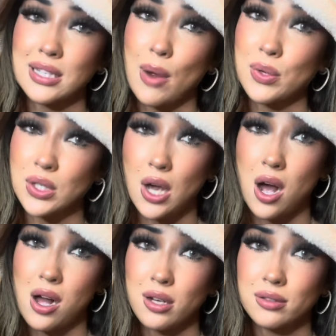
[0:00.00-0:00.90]
I was
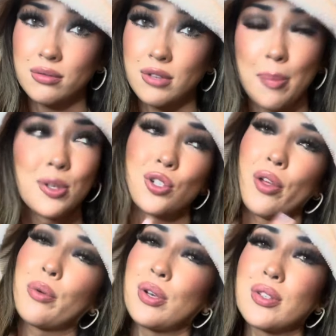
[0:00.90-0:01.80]
young, up until
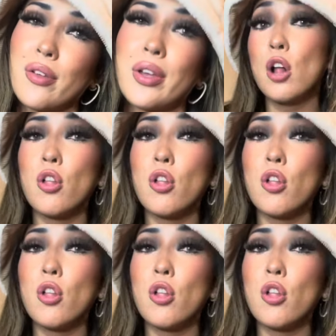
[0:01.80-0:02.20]
like recently.